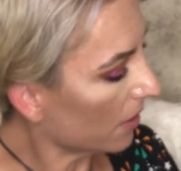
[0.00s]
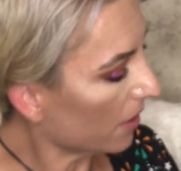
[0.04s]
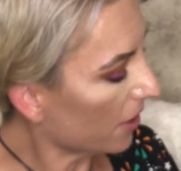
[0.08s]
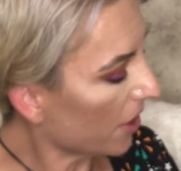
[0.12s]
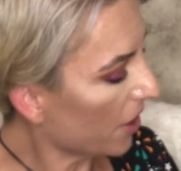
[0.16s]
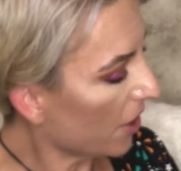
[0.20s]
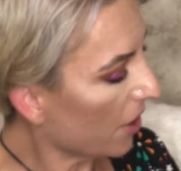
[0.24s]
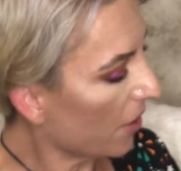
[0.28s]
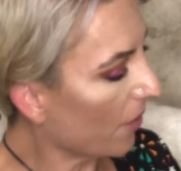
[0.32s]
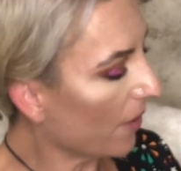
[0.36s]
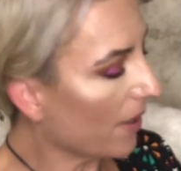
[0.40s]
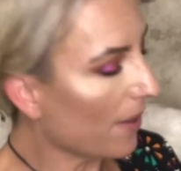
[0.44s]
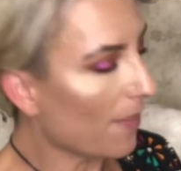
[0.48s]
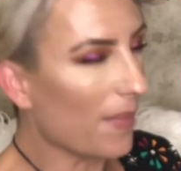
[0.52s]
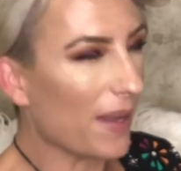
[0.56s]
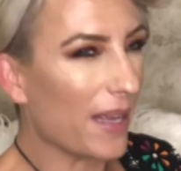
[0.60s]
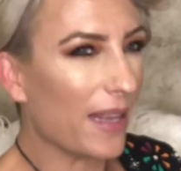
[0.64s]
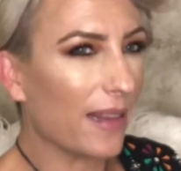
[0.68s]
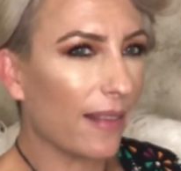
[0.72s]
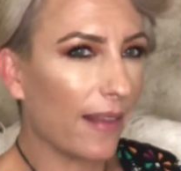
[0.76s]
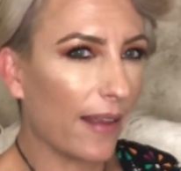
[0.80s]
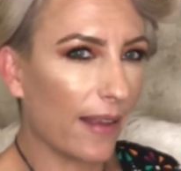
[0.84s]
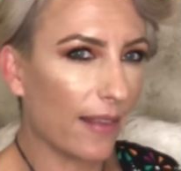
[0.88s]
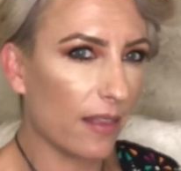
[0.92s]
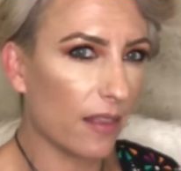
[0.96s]
You know what I
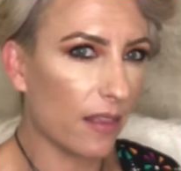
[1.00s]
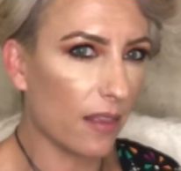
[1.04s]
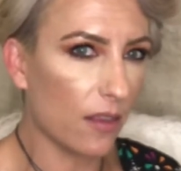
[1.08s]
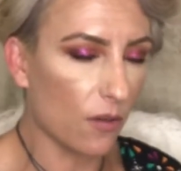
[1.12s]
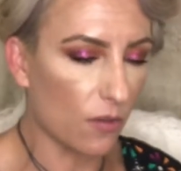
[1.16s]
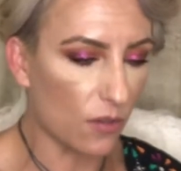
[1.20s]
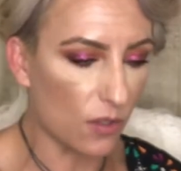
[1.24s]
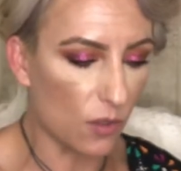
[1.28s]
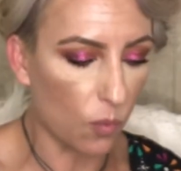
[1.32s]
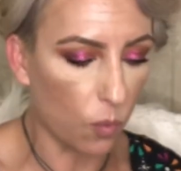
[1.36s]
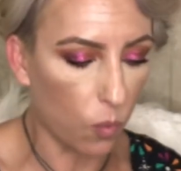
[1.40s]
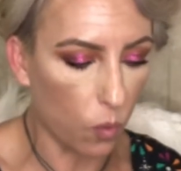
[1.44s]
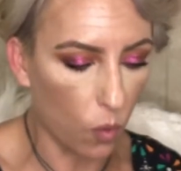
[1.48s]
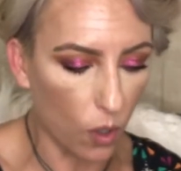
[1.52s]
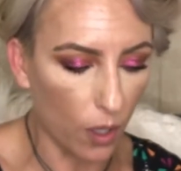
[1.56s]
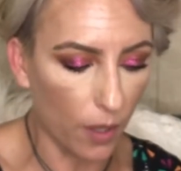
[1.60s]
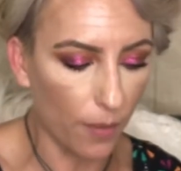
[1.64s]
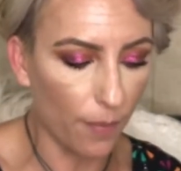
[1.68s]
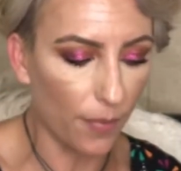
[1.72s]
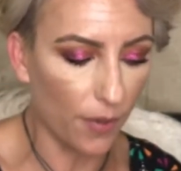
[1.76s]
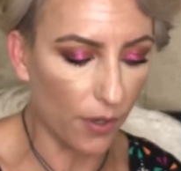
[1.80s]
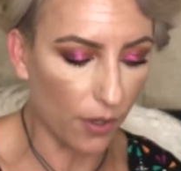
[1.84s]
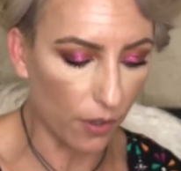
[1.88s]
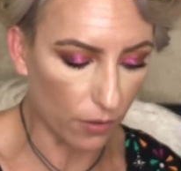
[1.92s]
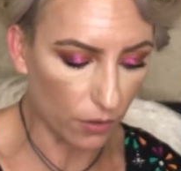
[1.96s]
mean? Like those
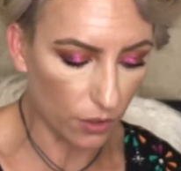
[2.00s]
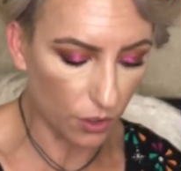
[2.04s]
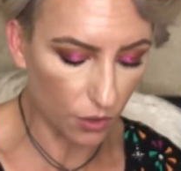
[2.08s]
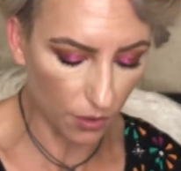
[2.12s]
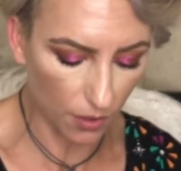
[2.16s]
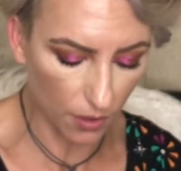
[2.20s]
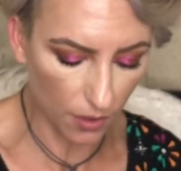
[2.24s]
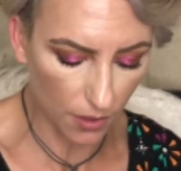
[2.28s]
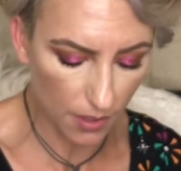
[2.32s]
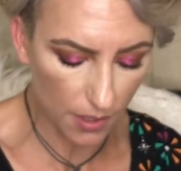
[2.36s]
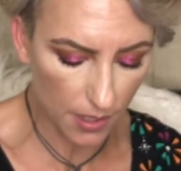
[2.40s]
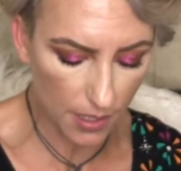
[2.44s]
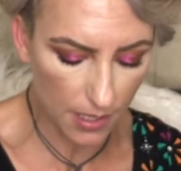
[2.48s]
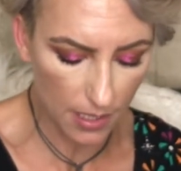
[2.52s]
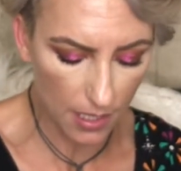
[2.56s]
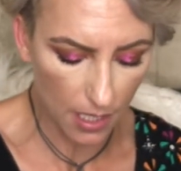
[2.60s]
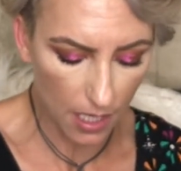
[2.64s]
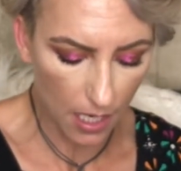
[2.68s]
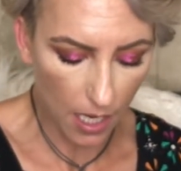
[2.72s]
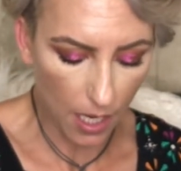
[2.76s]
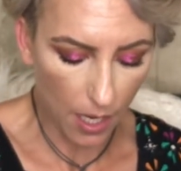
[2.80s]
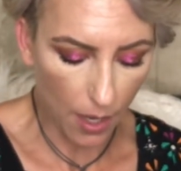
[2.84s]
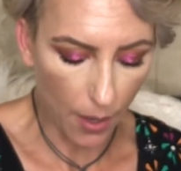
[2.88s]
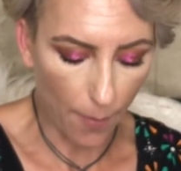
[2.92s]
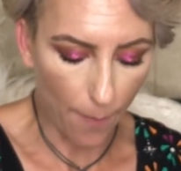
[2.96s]
warm neutrals,
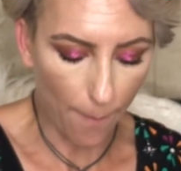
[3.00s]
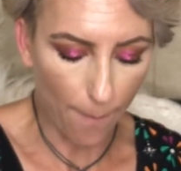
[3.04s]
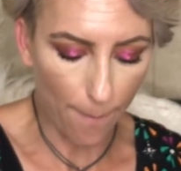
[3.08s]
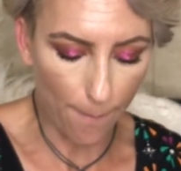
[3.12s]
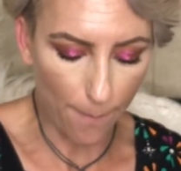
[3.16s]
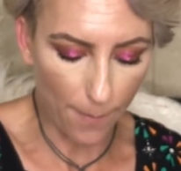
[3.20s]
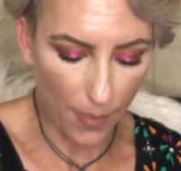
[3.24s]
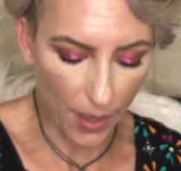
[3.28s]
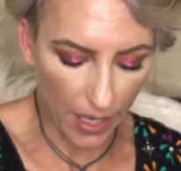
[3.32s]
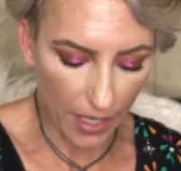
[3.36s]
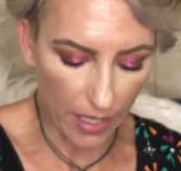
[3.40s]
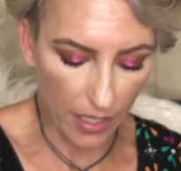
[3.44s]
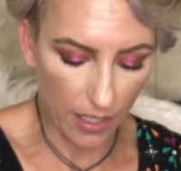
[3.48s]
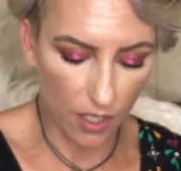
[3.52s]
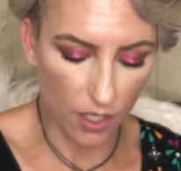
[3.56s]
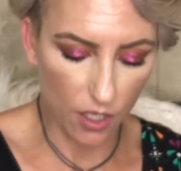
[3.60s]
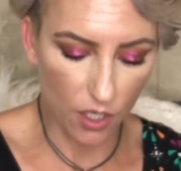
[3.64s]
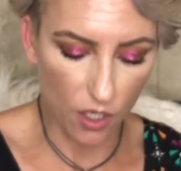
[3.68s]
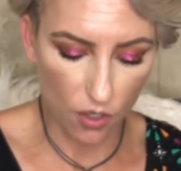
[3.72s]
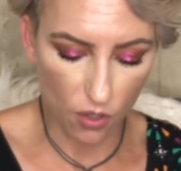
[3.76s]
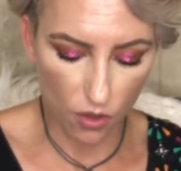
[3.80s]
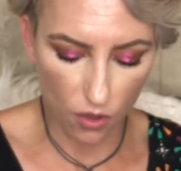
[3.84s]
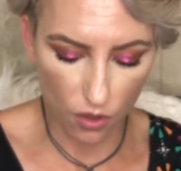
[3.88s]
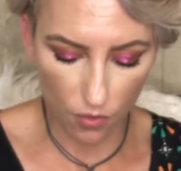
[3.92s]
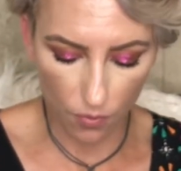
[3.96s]
but
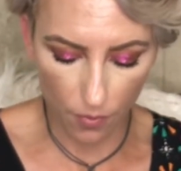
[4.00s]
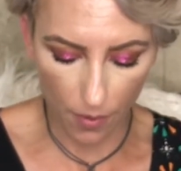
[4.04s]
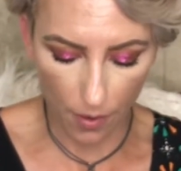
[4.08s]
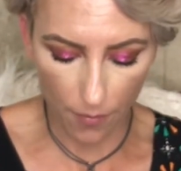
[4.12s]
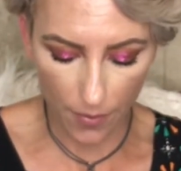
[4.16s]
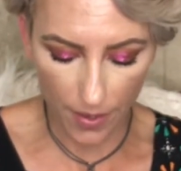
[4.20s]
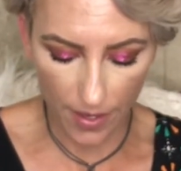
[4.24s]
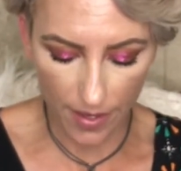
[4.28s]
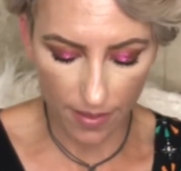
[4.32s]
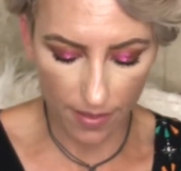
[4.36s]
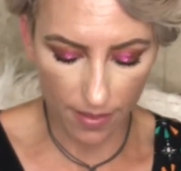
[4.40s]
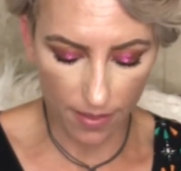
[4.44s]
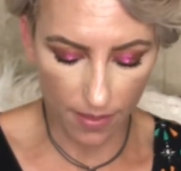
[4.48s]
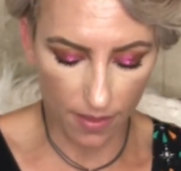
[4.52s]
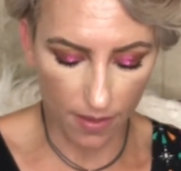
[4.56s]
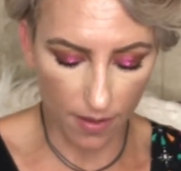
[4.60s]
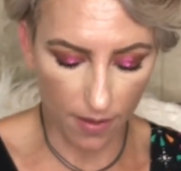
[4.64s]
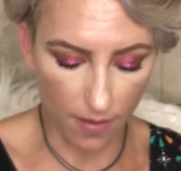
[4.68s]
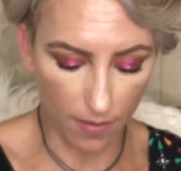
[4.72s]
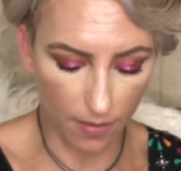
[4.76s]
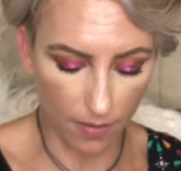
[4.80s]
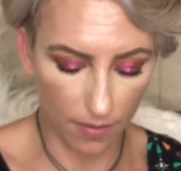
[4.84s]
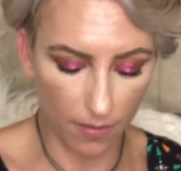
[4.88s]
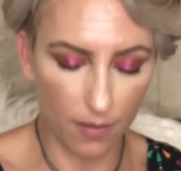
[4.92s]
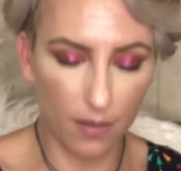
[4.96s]
you throw in
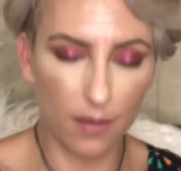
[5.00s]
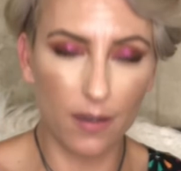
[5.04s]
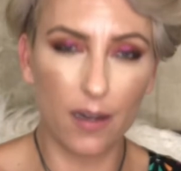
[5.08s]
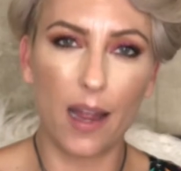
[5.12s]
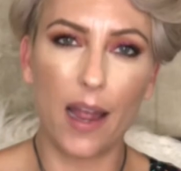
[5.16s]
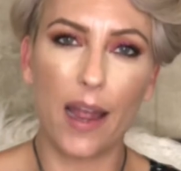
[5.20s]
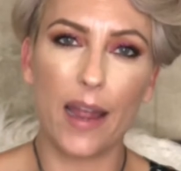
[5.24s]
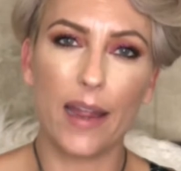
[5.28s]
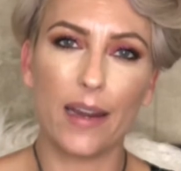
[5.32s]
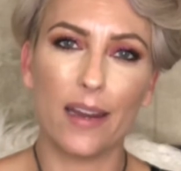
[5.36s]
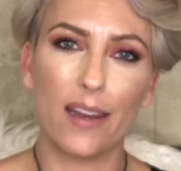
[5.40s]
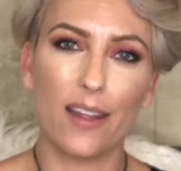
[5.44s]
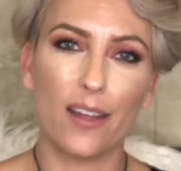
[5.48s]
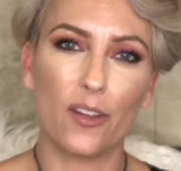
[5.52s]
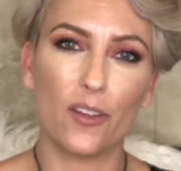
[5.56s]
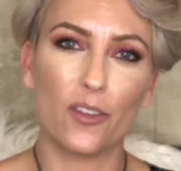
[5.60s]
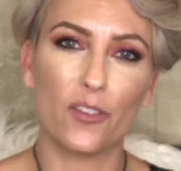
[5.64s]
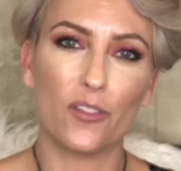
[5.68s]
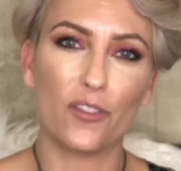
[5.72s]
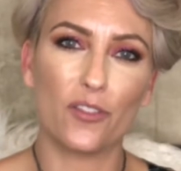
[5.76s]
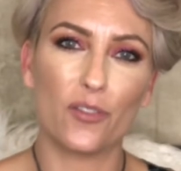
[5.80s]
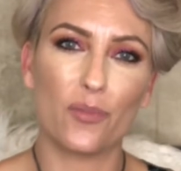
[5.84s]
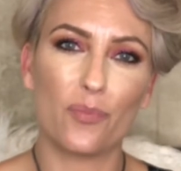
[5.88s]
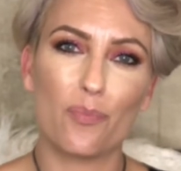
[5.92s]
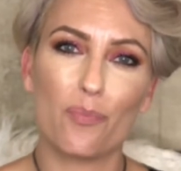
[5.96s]
the kind
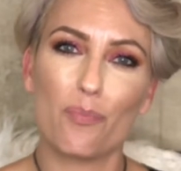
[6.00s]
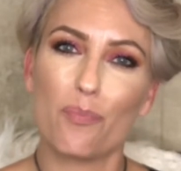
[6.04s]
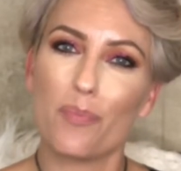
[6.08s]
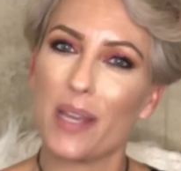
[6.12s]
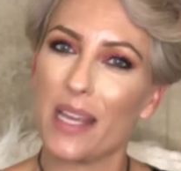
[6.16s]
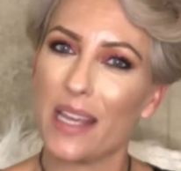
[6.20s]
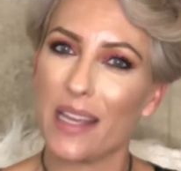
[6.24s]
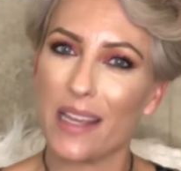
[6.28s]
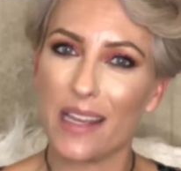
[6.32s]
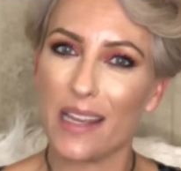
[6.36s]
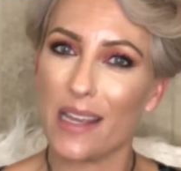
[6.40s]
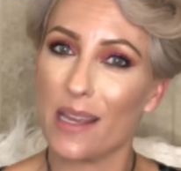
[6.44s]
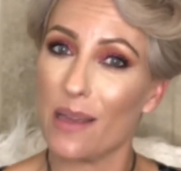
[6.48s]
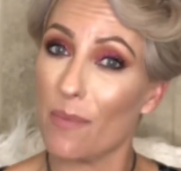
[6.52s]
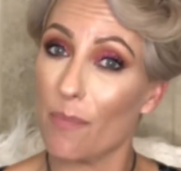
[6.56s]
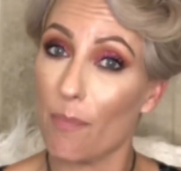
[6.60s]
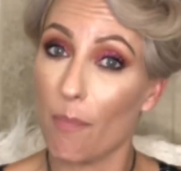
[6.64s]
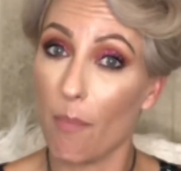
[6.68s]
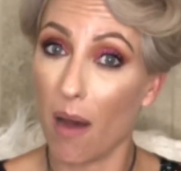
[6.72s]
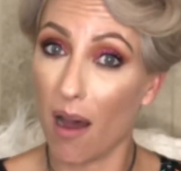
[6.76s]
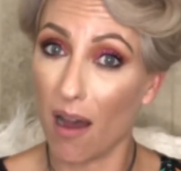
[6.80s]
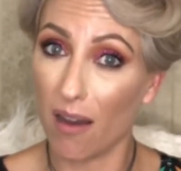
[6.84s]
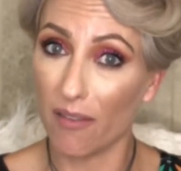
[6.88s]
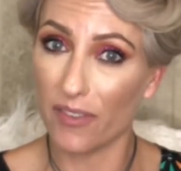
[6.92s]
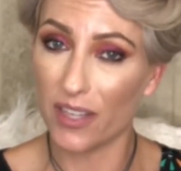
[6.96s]
of pinky
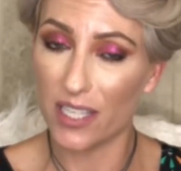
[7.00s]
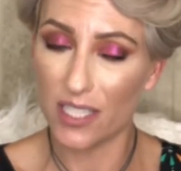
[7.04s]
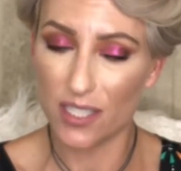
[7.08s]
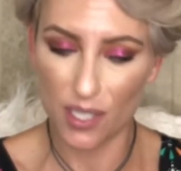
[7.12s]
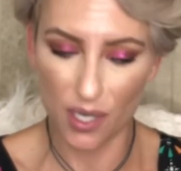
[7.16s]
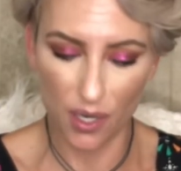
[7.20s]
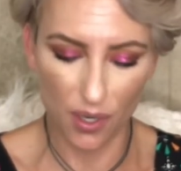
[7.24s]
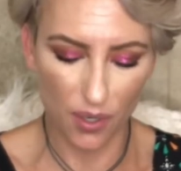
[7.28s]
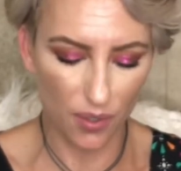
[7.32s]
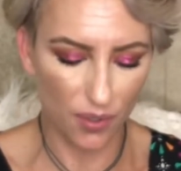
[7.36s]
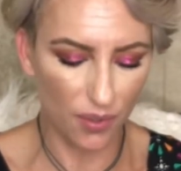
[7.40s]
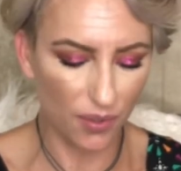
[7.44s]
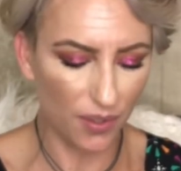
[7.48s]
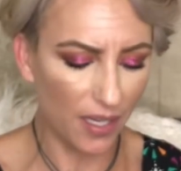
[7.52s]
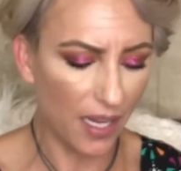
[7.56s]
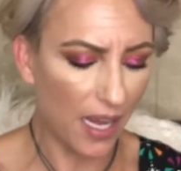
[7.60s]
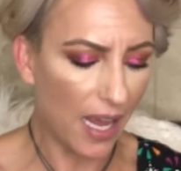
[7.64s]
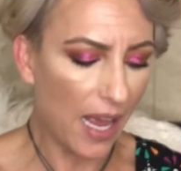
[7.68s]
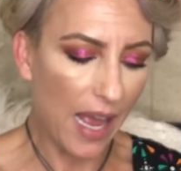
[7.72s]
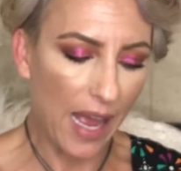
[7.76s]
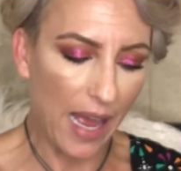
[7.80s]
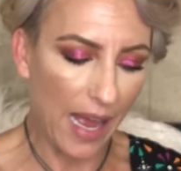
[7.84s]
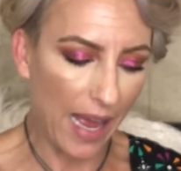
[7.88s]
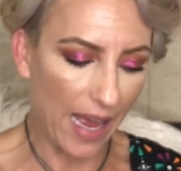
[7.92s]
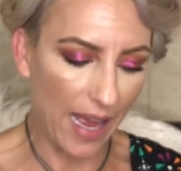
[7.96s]
mauve tone
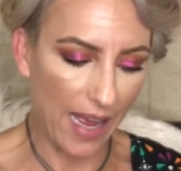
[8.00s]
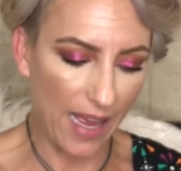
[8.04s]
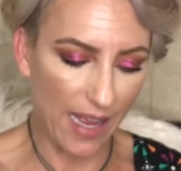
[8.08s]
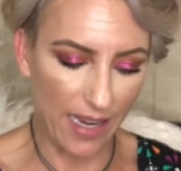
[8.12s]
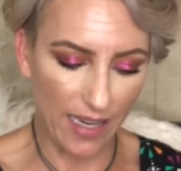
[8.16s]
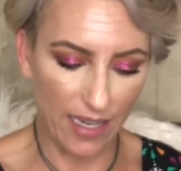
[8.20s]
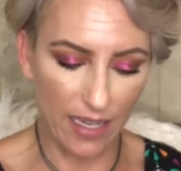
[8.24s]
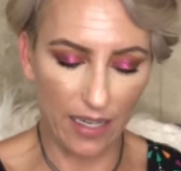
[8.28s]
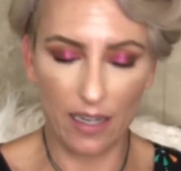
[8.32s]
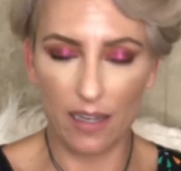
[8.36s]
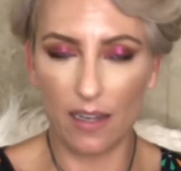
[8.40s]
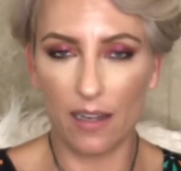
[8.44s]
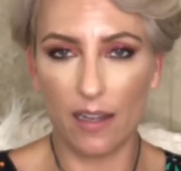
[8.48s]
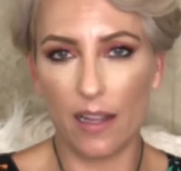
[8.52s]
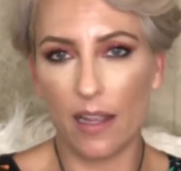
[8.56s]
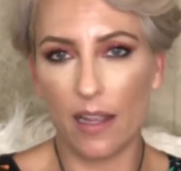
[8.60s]
and